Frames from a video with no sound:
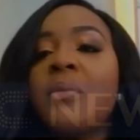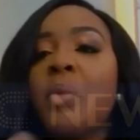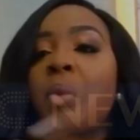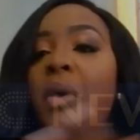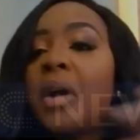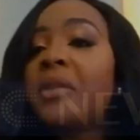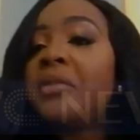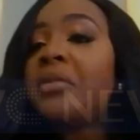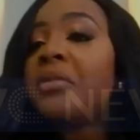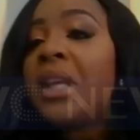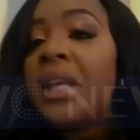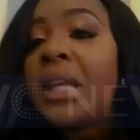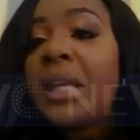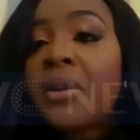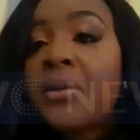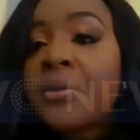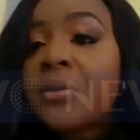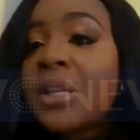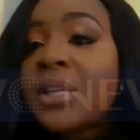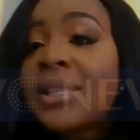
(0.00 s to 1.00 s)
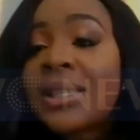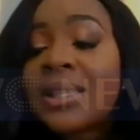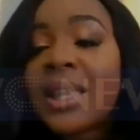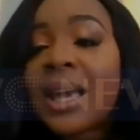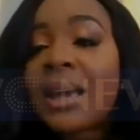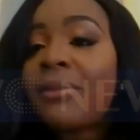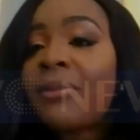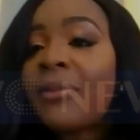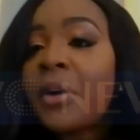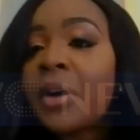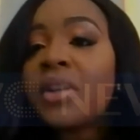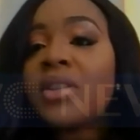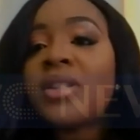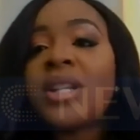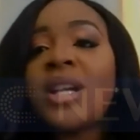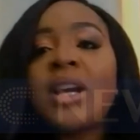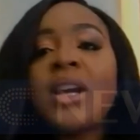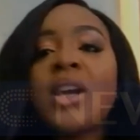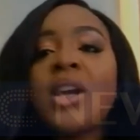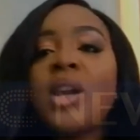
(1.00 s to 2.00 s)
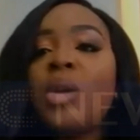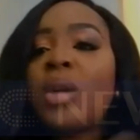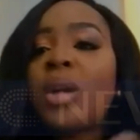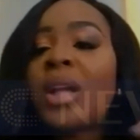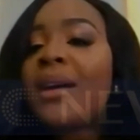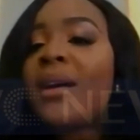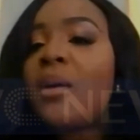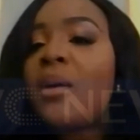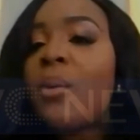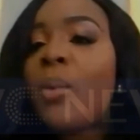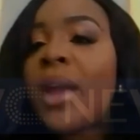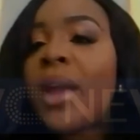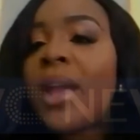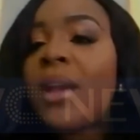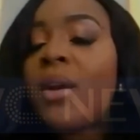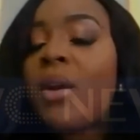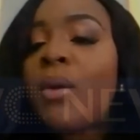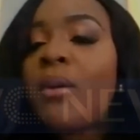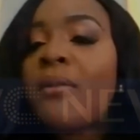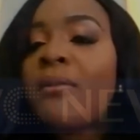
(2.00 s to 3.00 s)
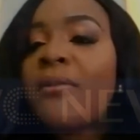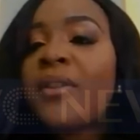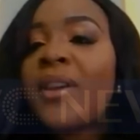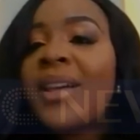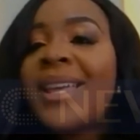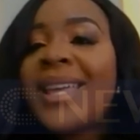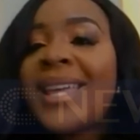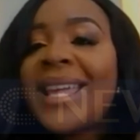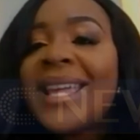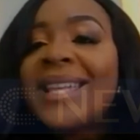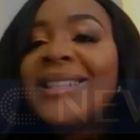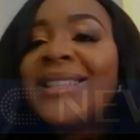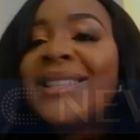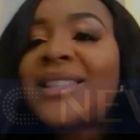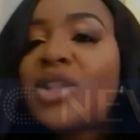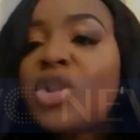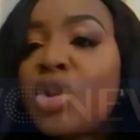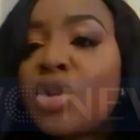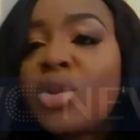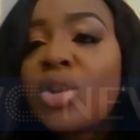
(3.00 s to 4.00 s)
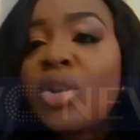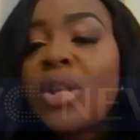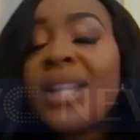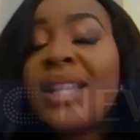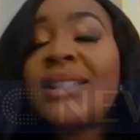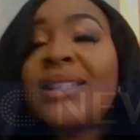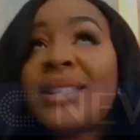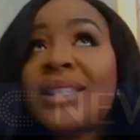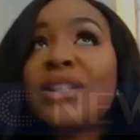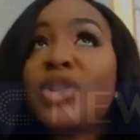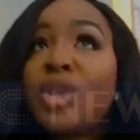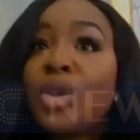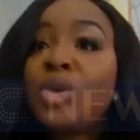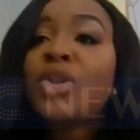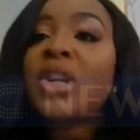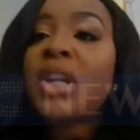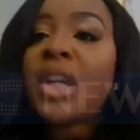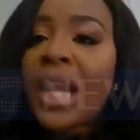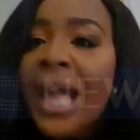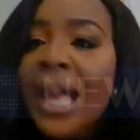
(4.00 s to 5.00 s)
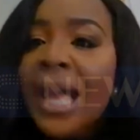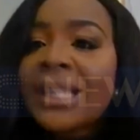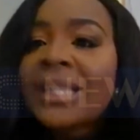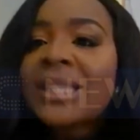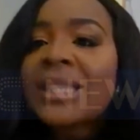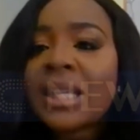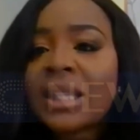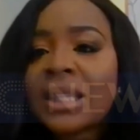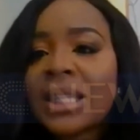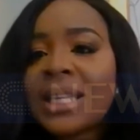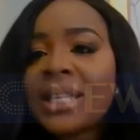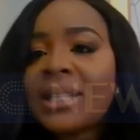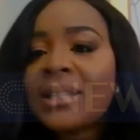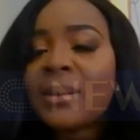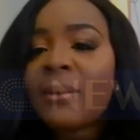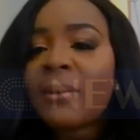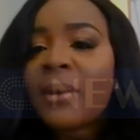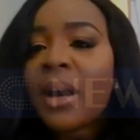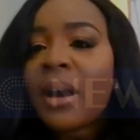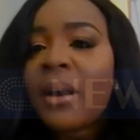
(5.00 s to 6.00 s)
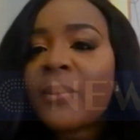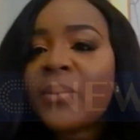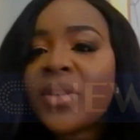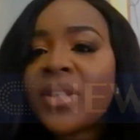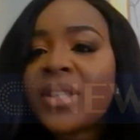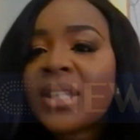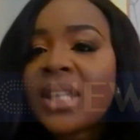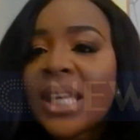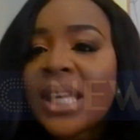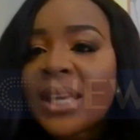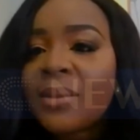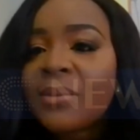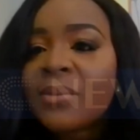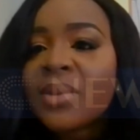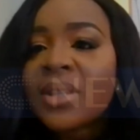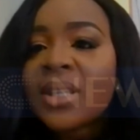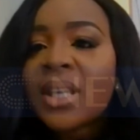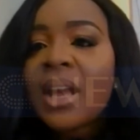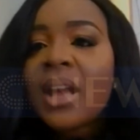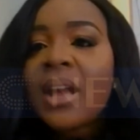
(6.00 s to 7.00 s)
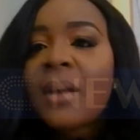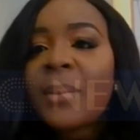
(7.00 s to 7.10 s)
one, increase that fund, look at a way of institutionalizing these schemes,